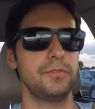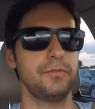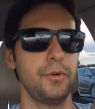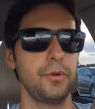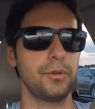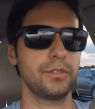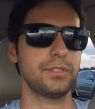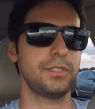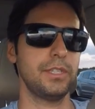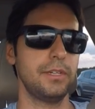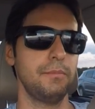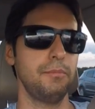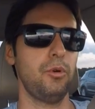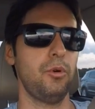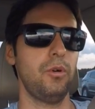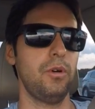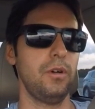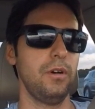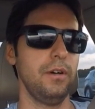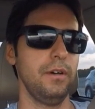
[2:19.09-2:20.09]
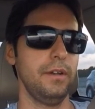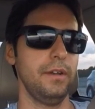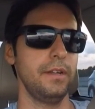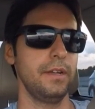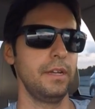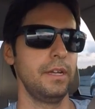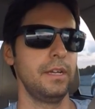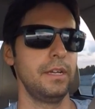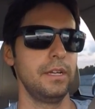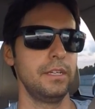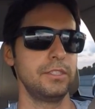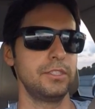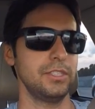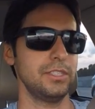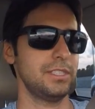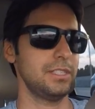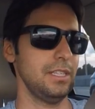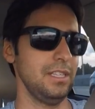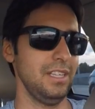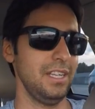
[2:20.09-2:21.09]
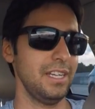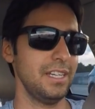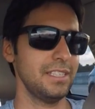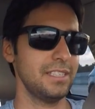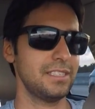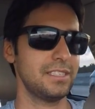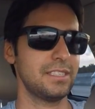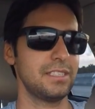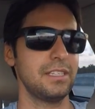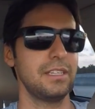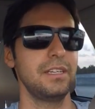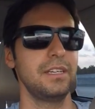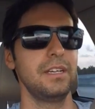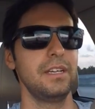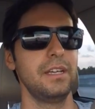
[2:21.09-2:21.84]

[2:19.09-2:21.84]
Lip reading: focusing more on just the lights.